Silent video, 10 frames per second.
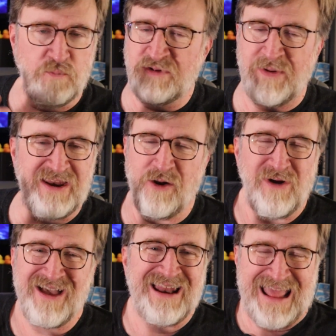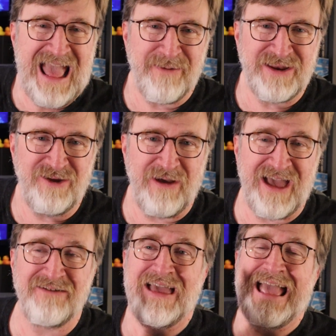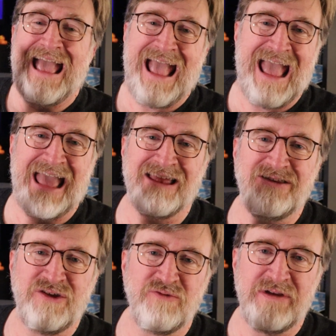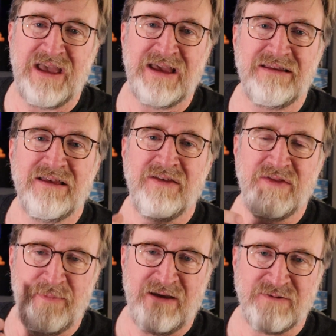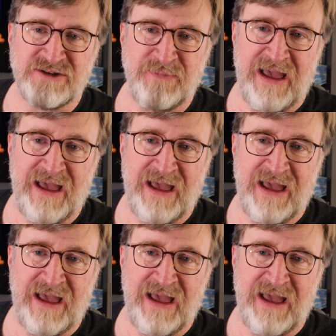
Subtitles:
depending on what kind of cabin you have, and you get the beverage